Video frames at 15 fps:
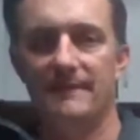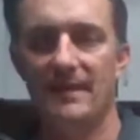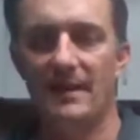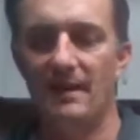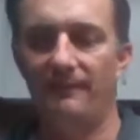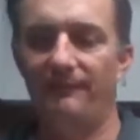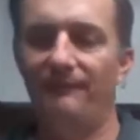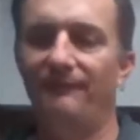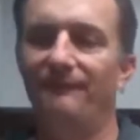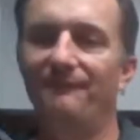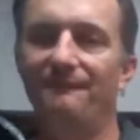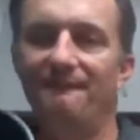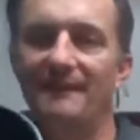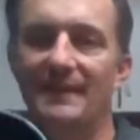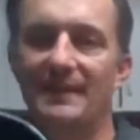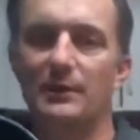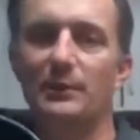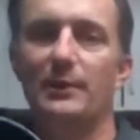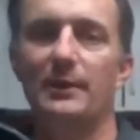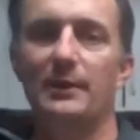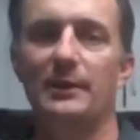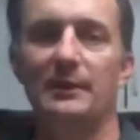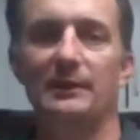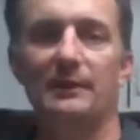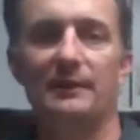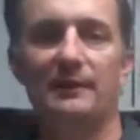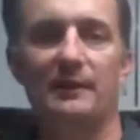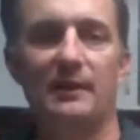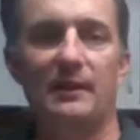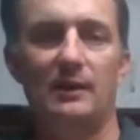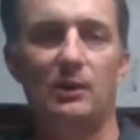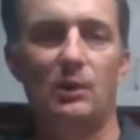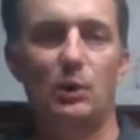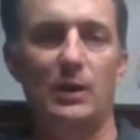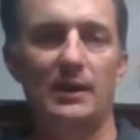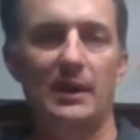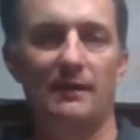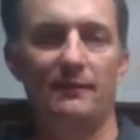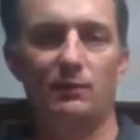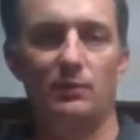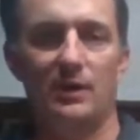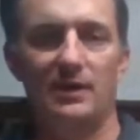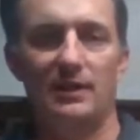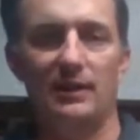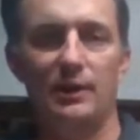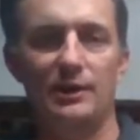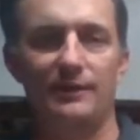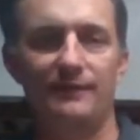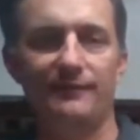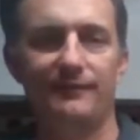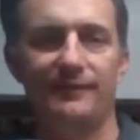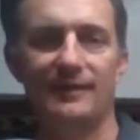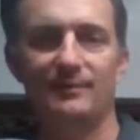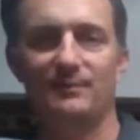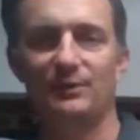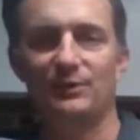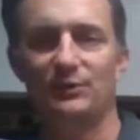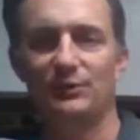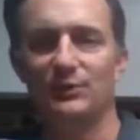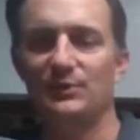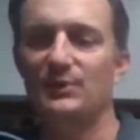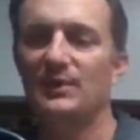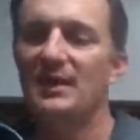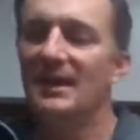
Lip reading: No, I don't think I quite have the right lighting set up to show you.